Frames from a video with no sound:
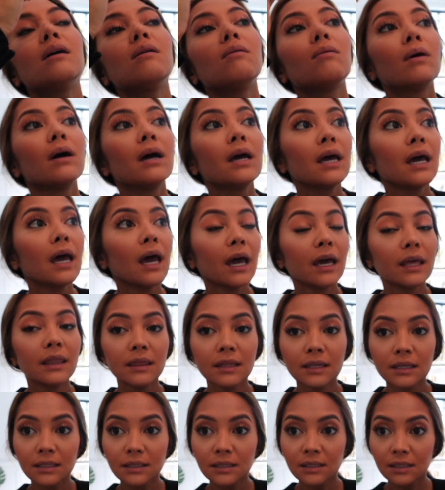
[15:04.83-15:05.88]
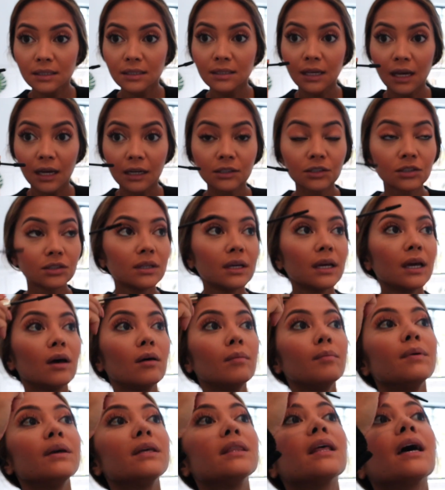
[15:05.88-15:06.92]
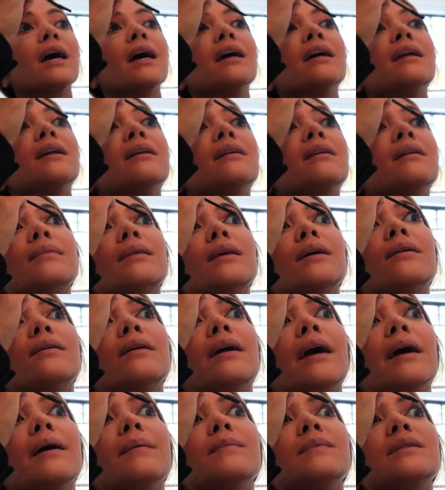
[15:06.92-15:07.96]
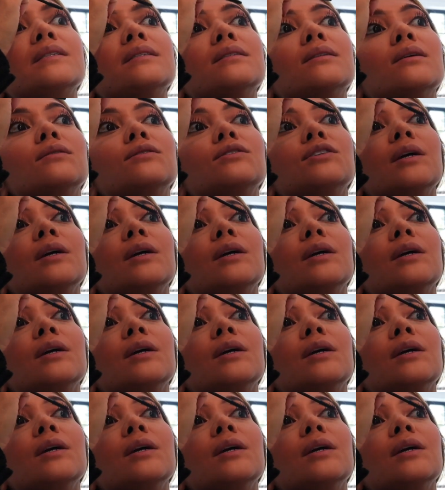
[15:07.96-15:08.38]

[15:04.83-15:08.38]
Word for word: Oh, and this is actually helping that. Okay, so